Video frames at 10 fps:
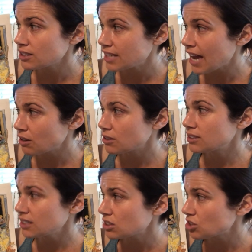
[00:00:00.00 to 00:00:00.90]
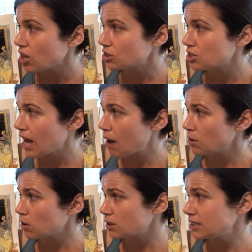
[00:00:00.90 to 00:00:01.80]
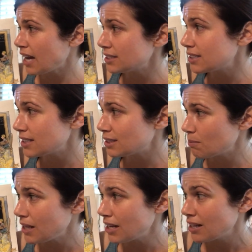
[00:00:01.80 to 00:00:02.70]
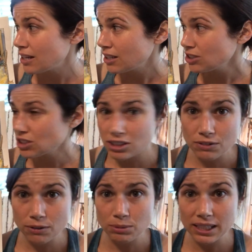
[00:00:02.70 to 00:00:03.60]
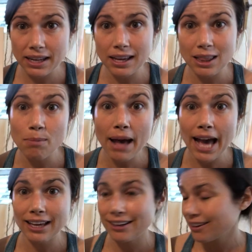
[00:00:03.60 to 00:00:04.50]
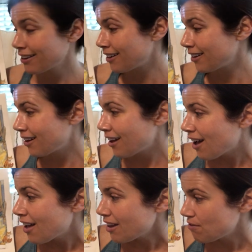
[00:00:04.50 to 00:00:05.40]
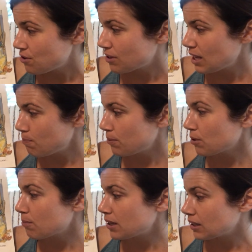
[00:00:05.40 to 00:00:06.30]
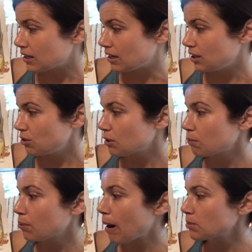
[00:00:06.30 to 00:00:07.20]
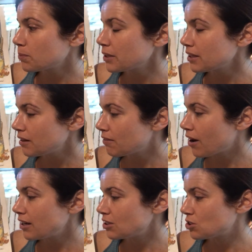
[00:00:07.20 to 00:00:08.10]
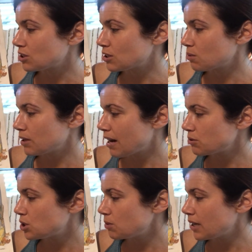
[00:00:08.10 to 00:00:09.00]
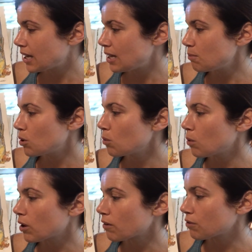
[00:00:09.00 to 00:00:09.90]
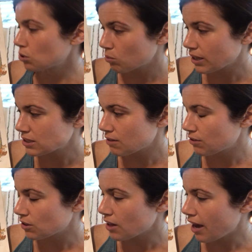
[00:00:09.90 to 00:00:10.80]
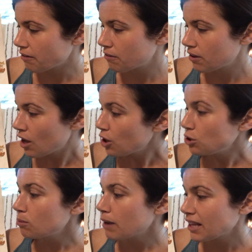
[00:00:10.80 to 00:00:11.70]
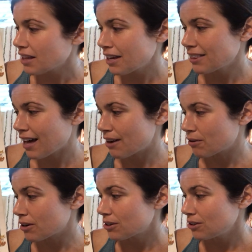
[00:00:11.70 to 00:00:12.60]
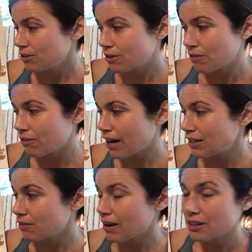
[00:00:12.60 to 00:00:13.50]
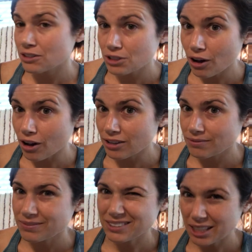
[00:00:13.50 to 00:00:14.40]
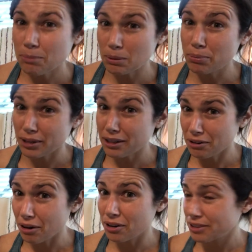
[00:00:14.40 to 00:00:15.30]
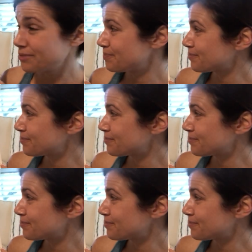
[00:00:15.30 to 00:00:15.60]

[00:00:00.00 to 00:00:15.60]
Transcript: a day, or $6 an hour, or 10 cents a minute, just from sitting in the bank. If you keep your million, you can probably live on interest without doing any more work for the rest of your life. You might like that, or you could find it rather dull. It'd be pretty dull.